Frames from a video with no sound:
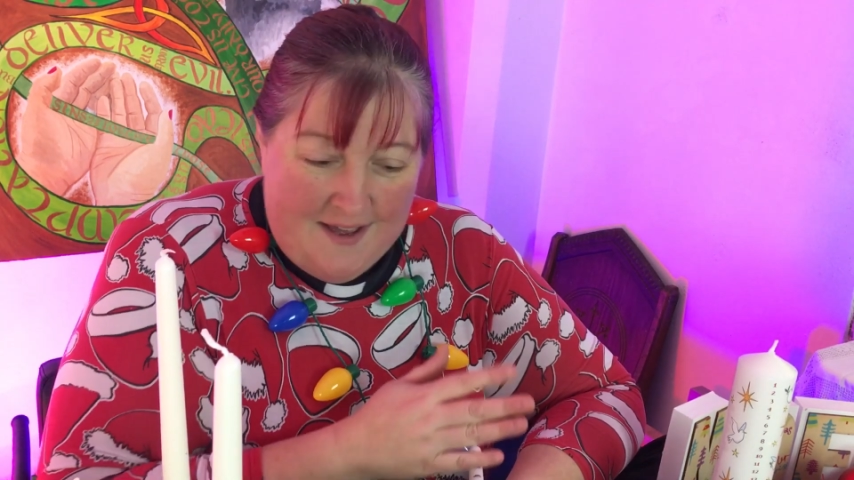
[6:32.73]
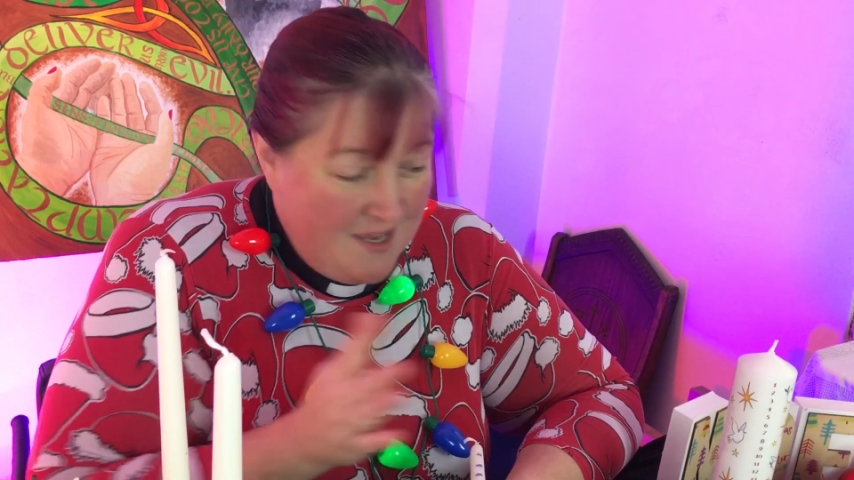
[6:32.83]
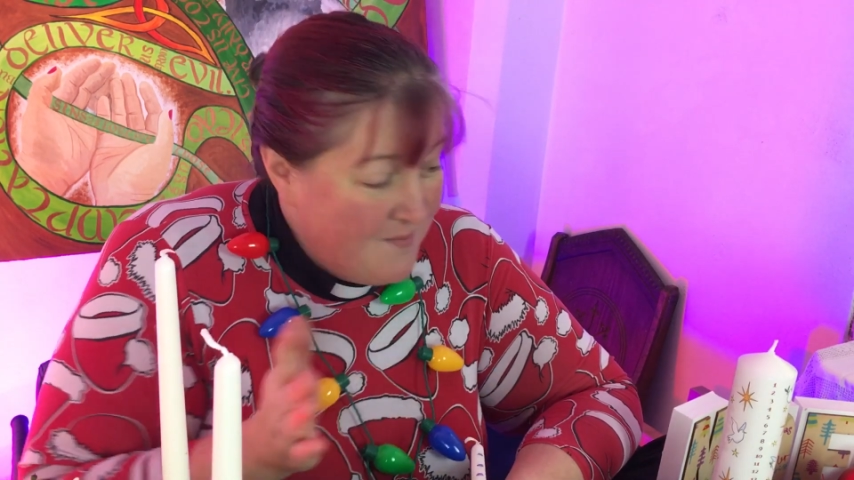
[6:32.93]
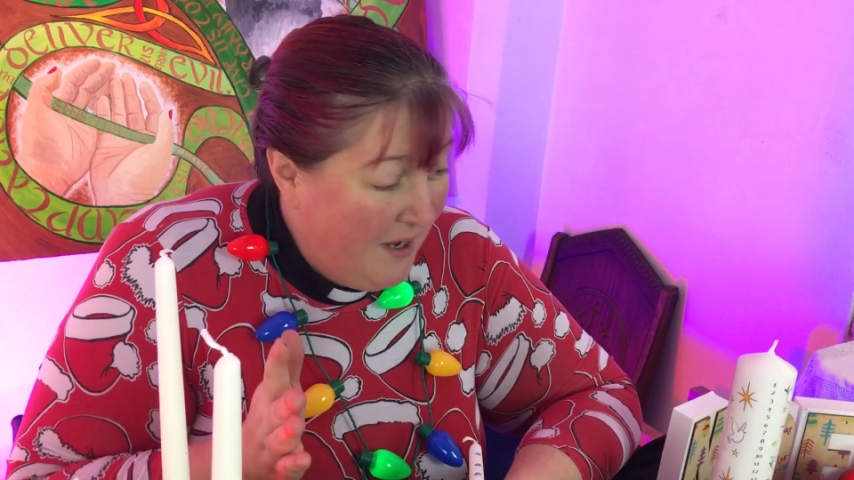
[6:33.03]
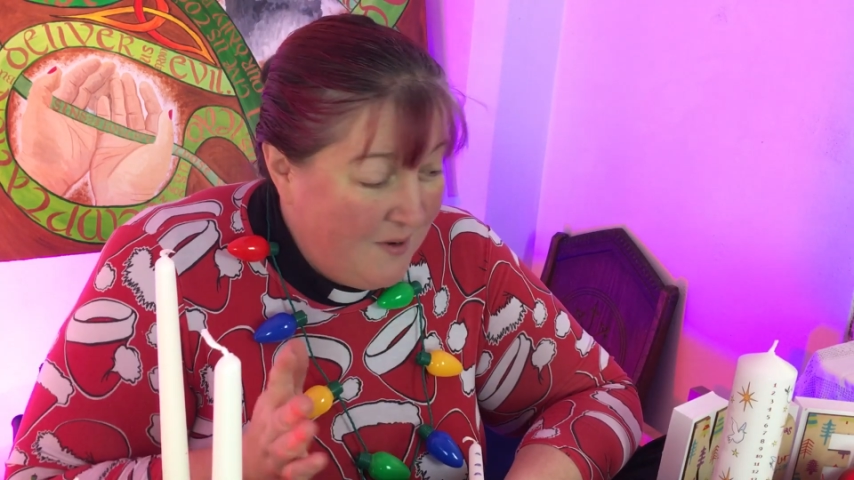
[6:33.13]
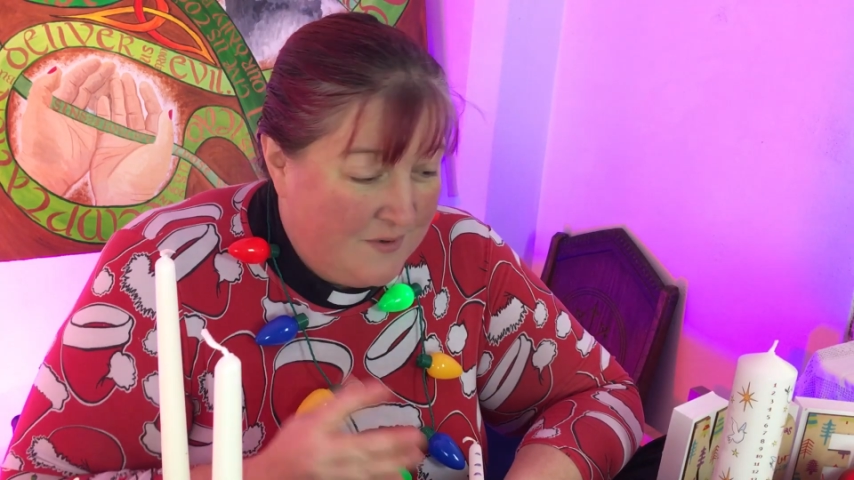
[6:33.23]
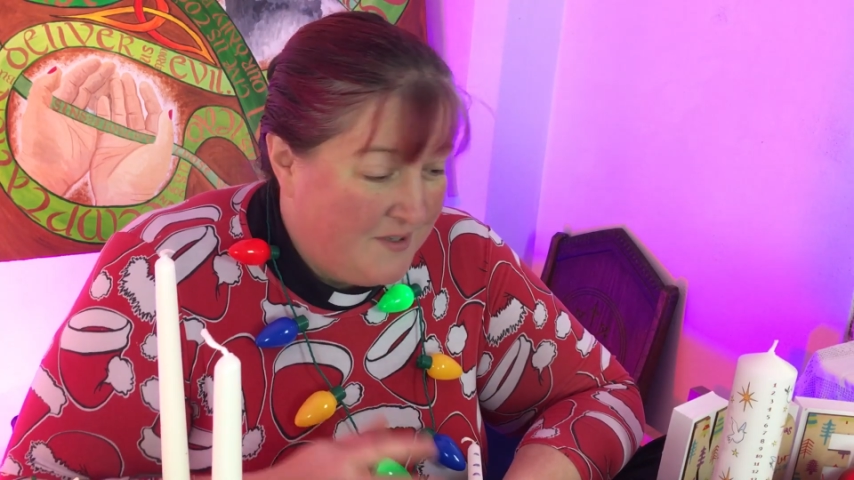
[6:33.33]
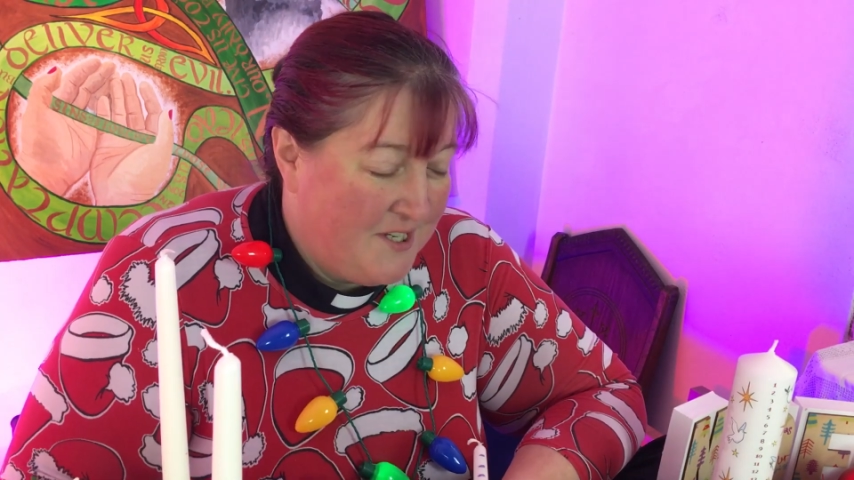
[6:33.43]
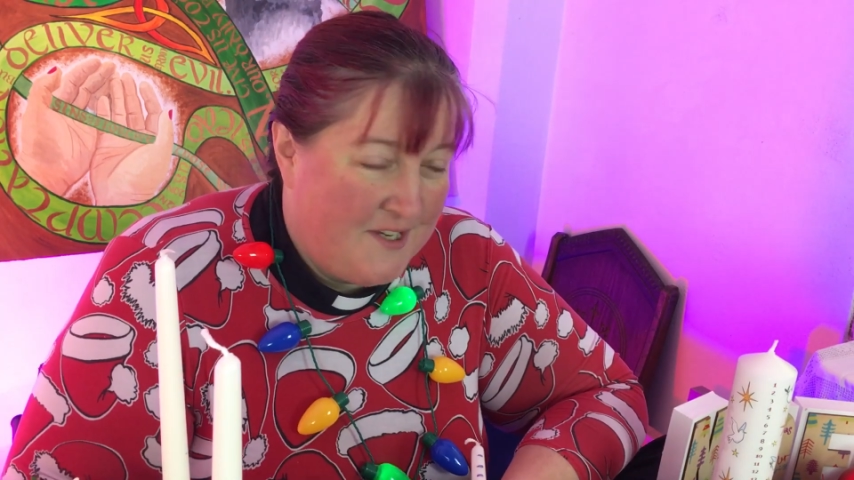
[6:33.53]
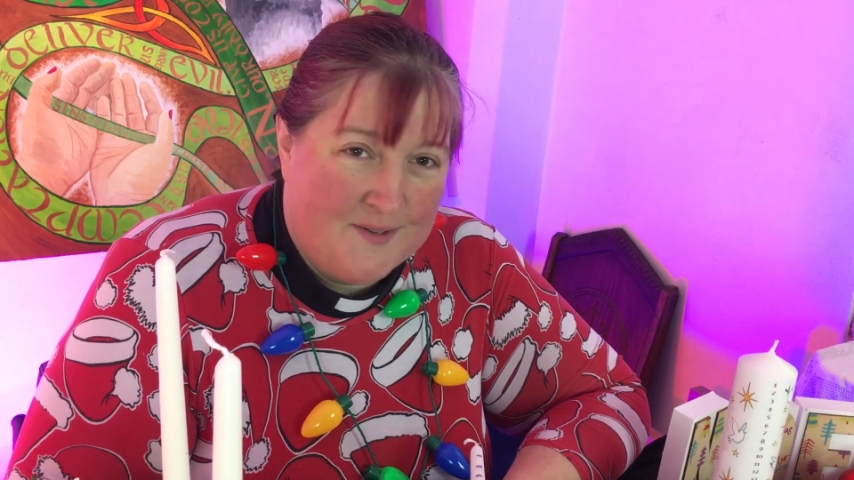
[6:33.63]
You might want
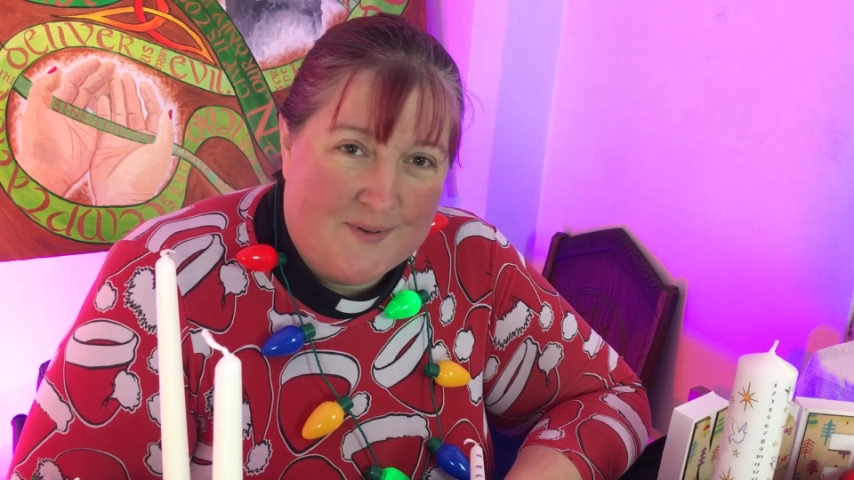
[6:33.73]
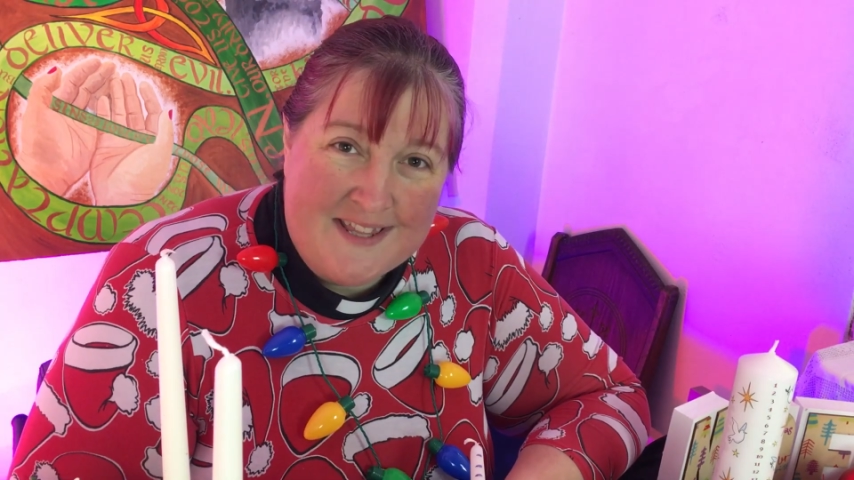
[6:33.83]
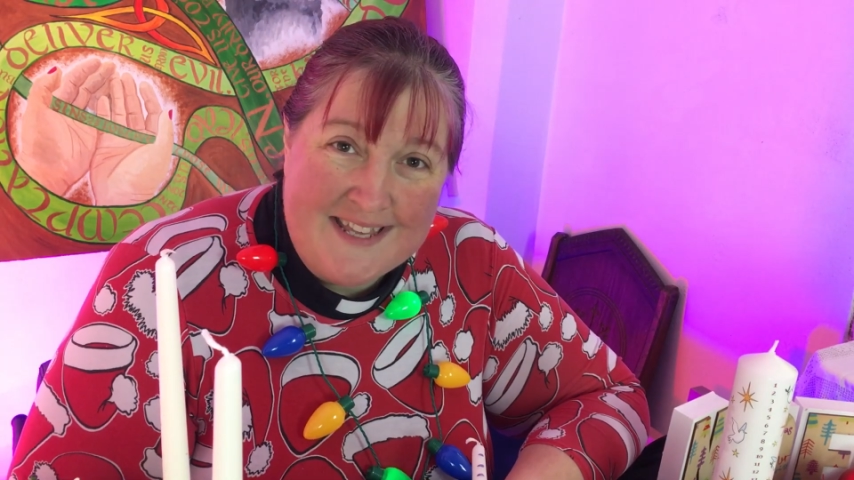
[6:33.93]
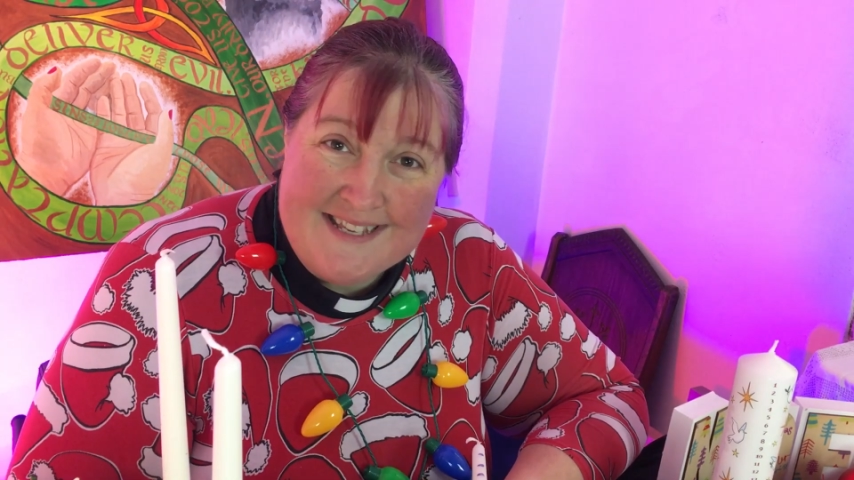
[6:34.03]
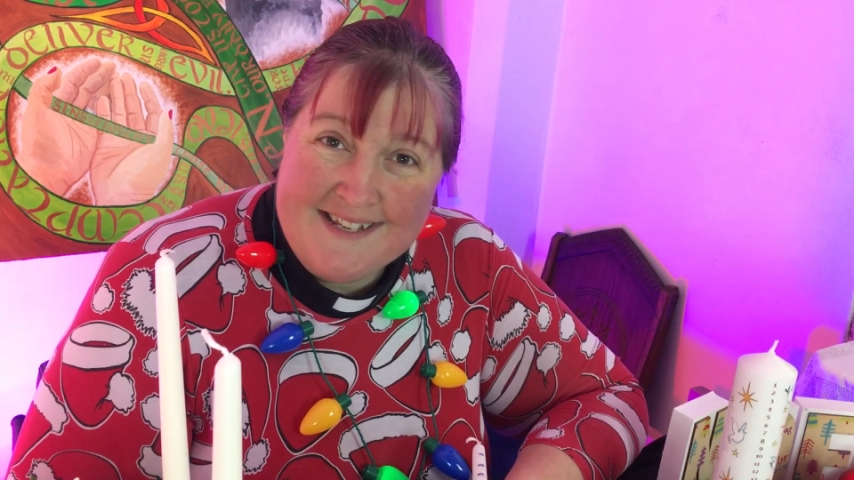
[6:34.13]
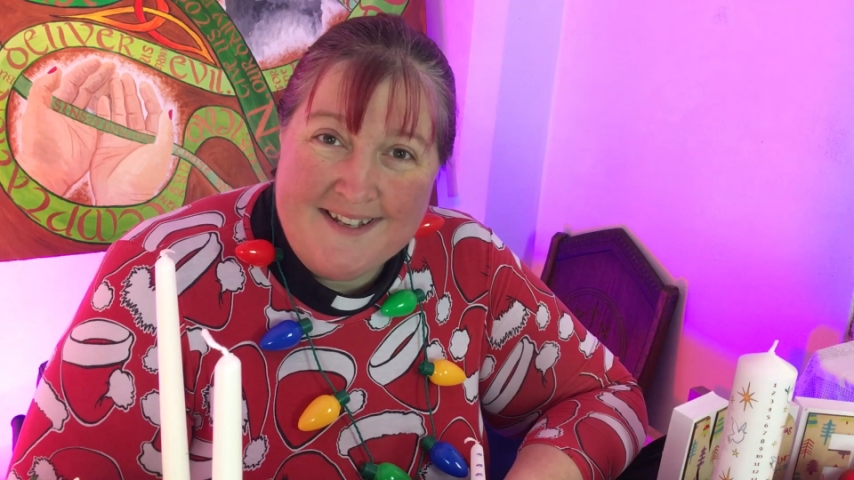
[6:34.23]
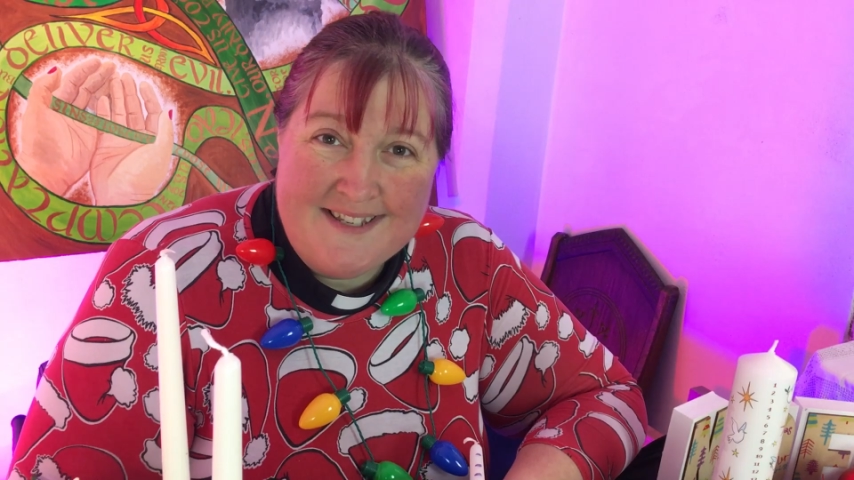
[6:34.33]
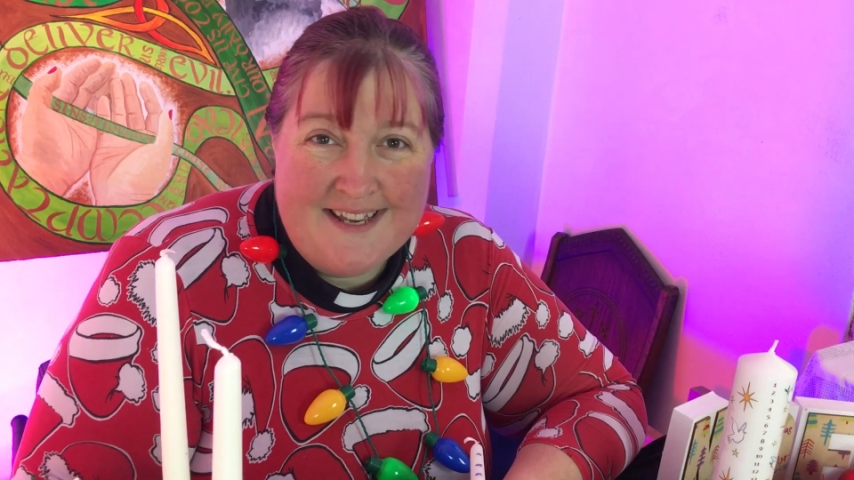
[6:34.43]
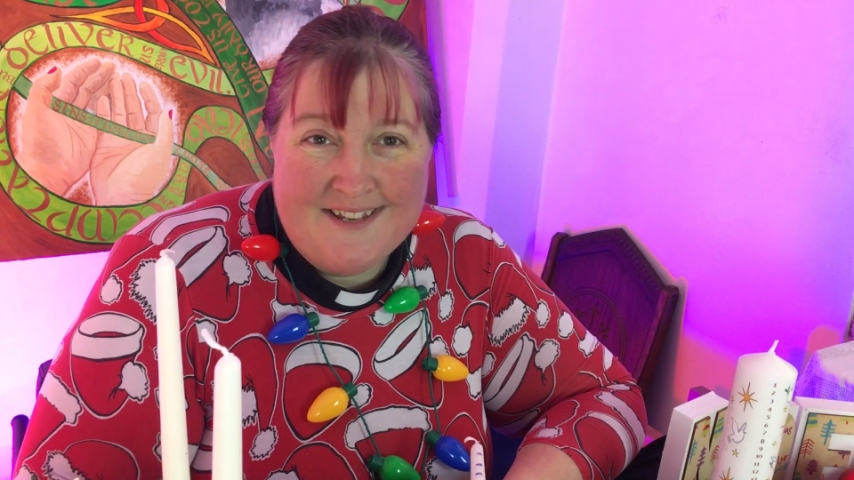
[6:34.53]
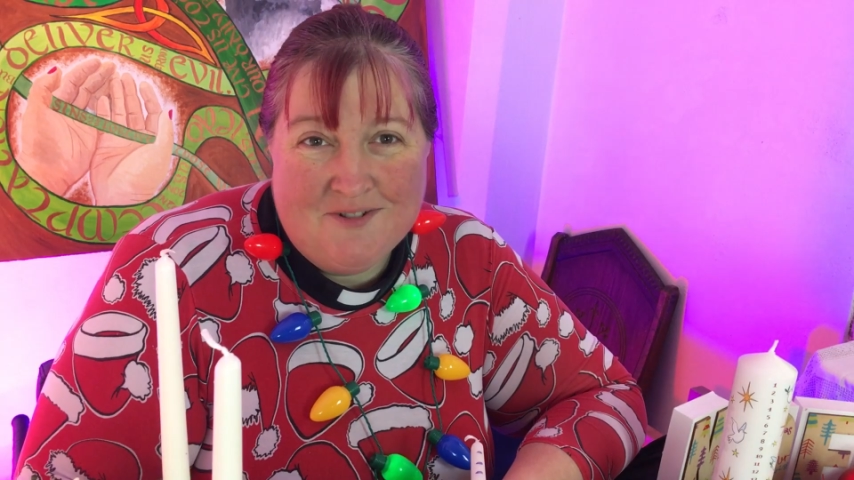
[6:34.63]
to use one of these ideas,